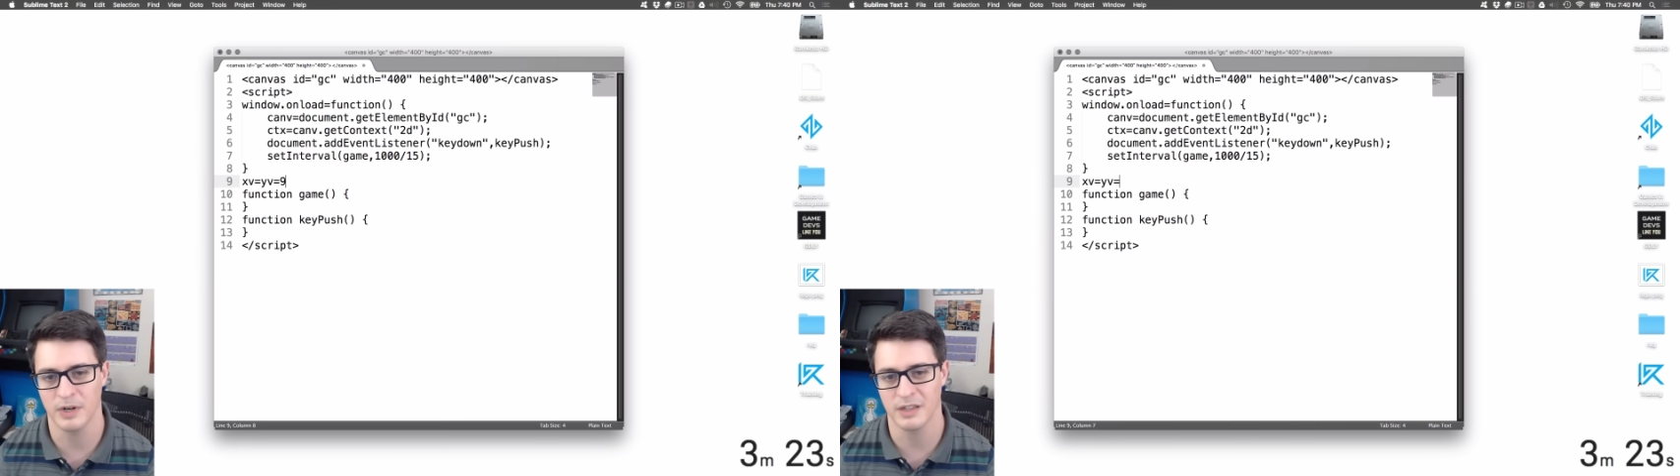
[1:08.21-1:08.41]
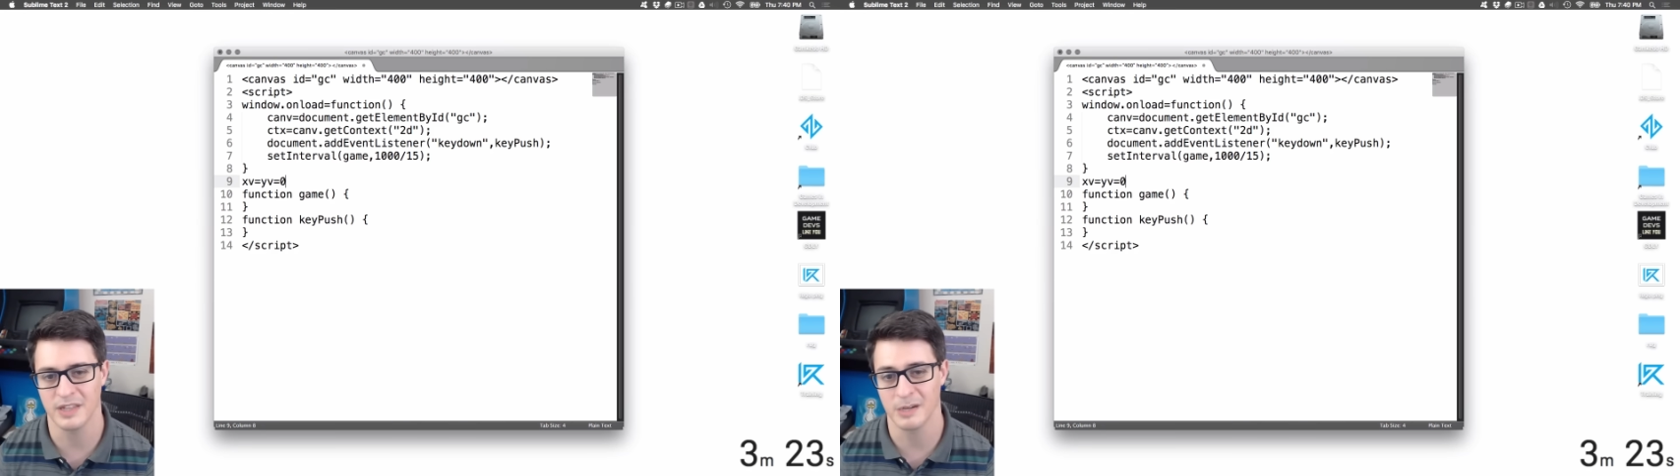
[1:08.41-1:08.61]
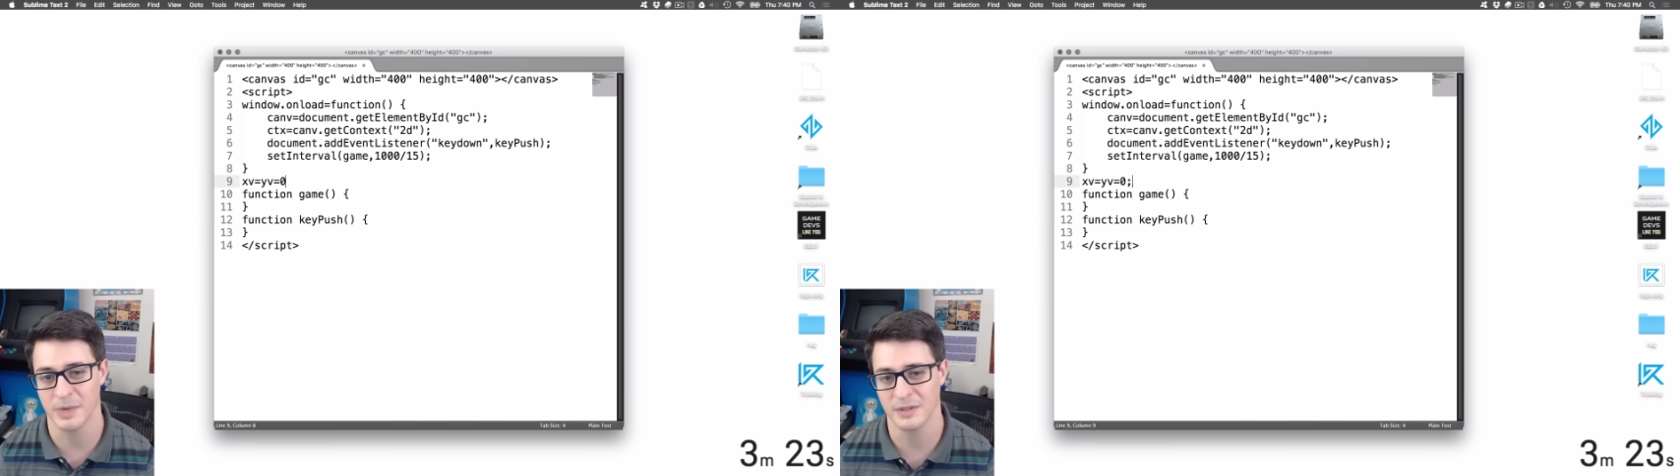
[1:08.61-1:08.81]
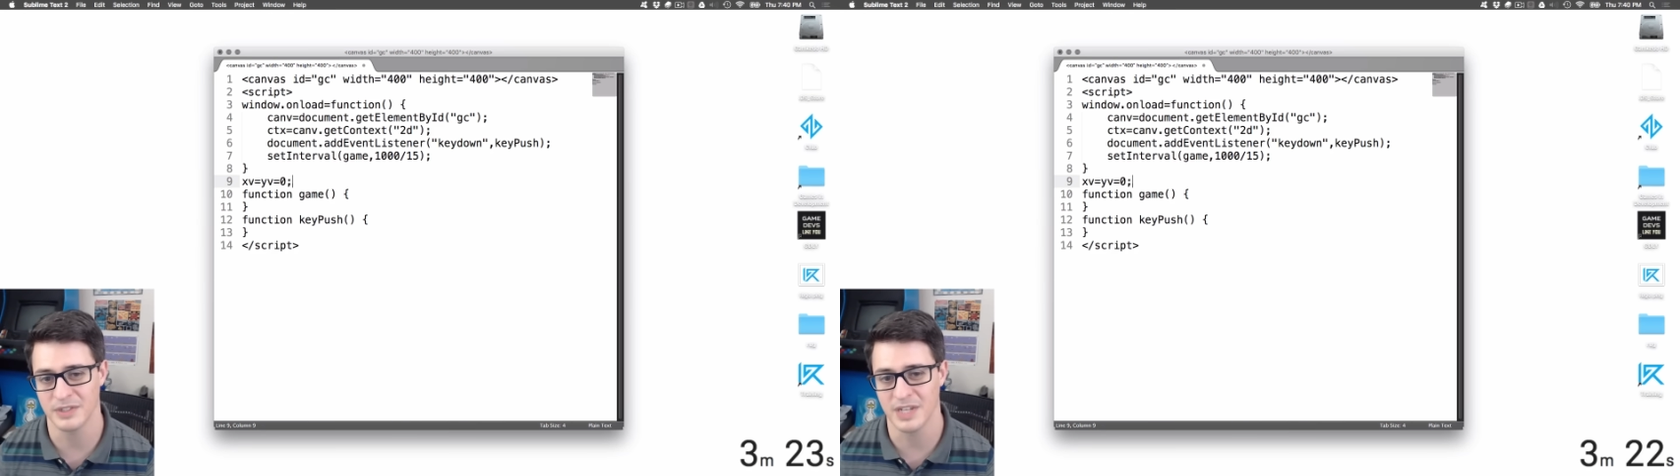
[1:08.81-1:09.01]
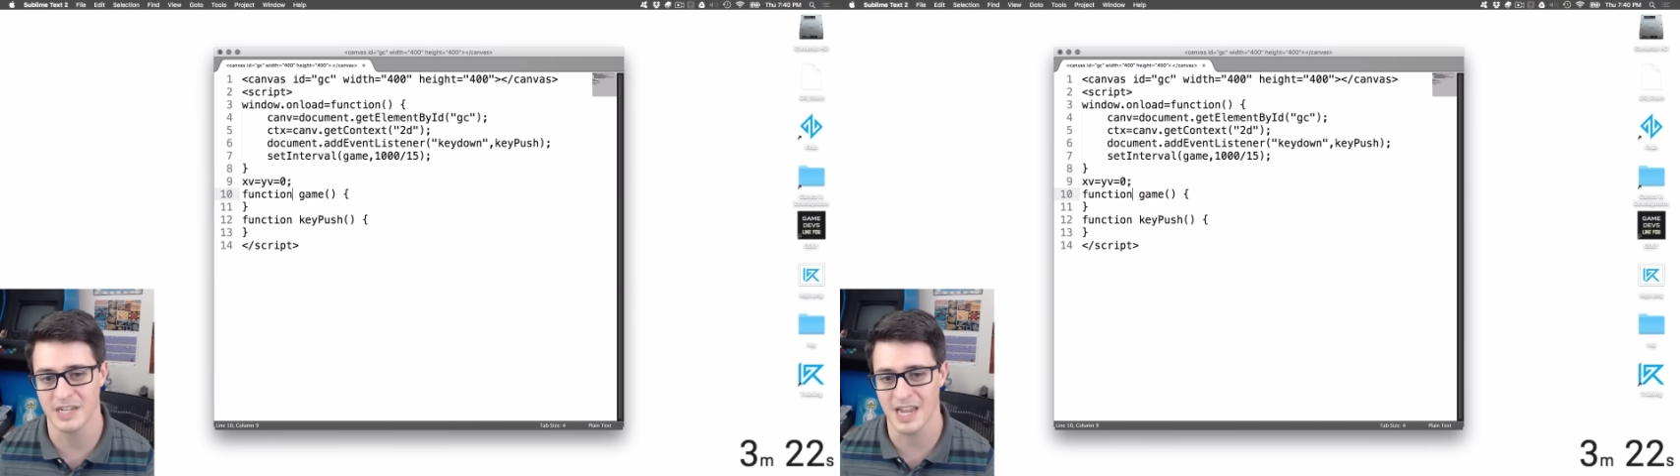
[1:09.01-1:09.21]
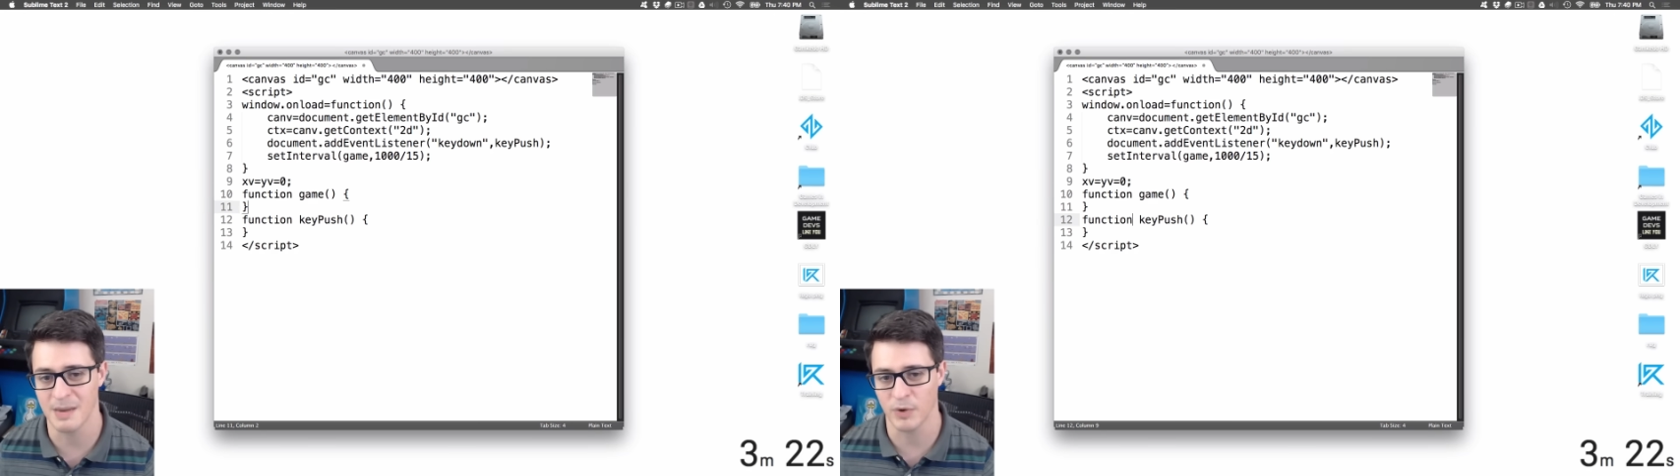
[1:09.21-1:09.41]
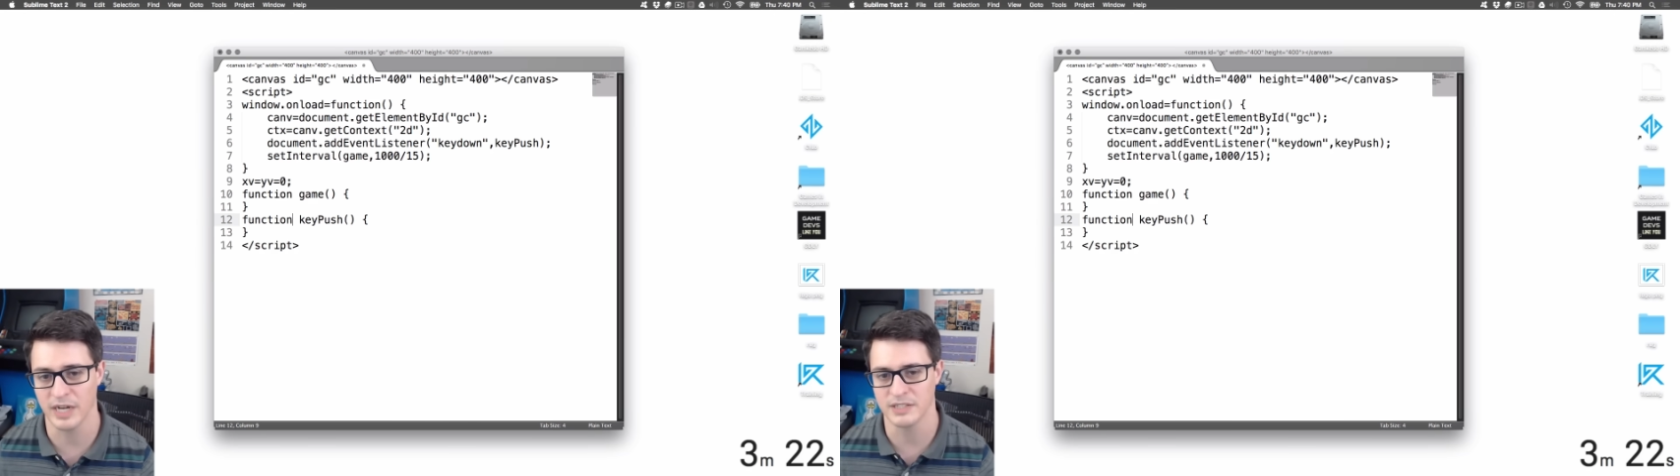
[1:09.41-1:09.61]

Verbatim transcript: Part of the thing about Snake game, right,